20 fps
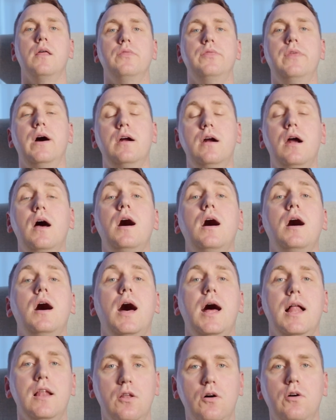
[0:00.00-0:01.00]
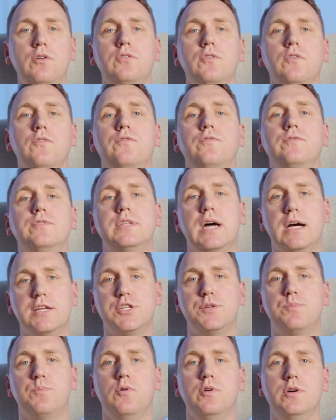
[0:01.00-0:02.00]
There are a lot of
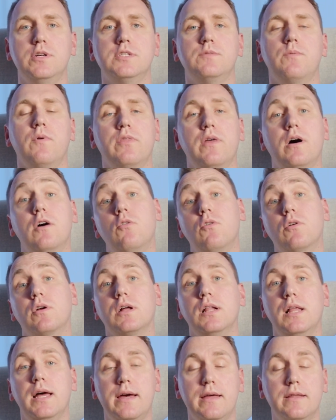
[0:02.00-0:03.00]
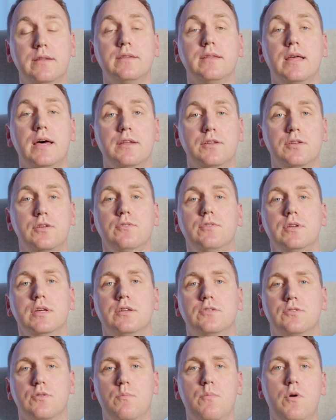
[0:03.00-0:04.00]
touch points with our client that you
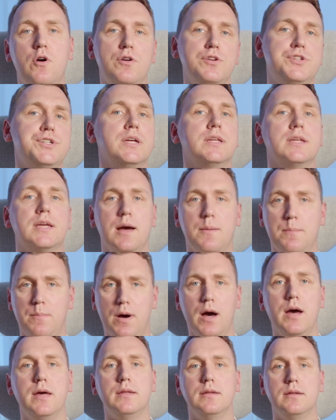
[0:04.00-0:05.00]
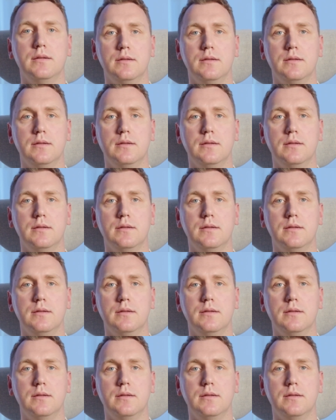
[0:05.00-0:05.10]
need to merge and combine.